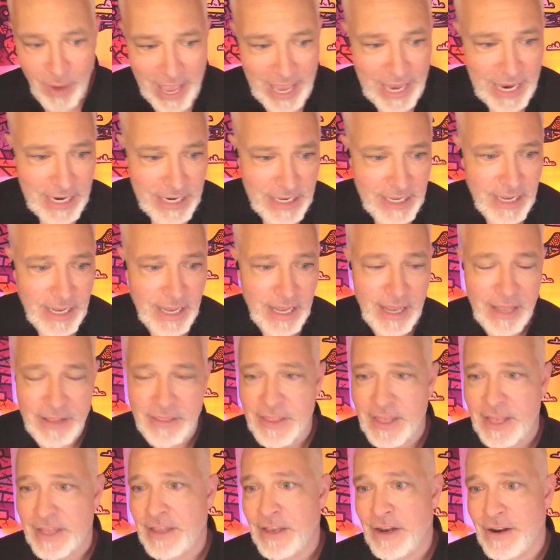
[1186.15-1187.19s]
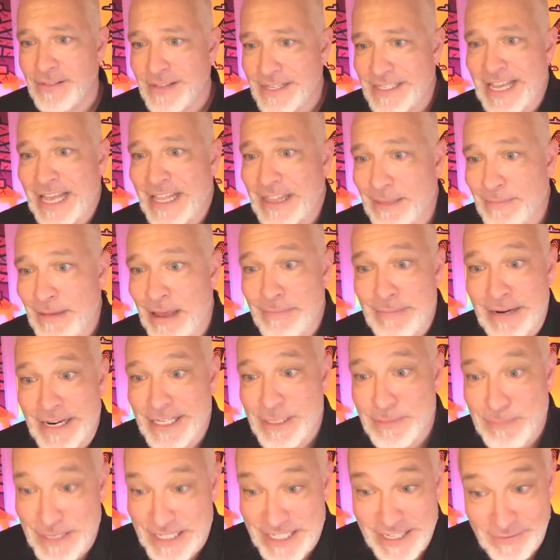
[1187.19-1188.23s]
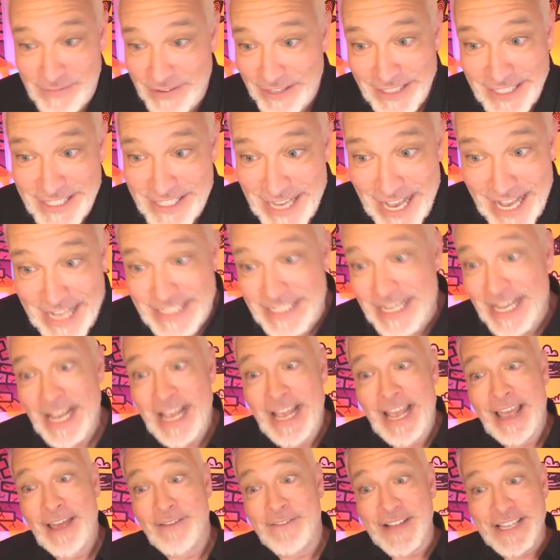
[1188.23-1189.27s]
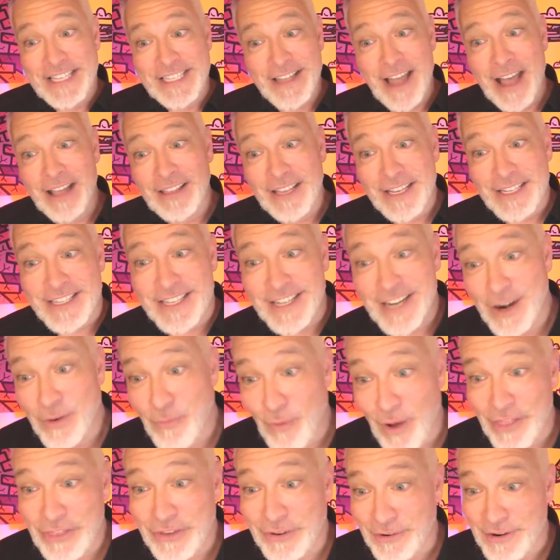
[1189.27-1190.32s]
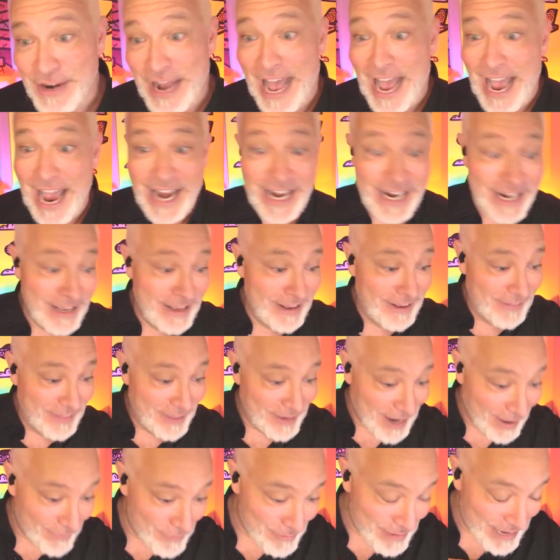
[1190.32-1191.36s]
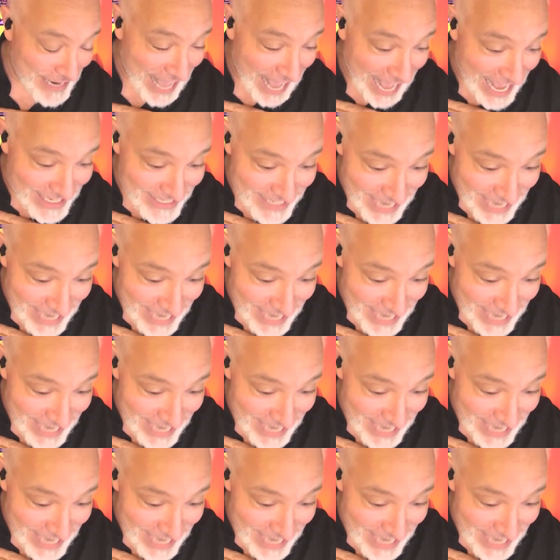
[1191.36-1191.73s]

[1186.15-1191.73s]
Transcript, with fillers: Wade uh, that, you know, the 10th Amendment specifically says if it's not listed in one through nine, the government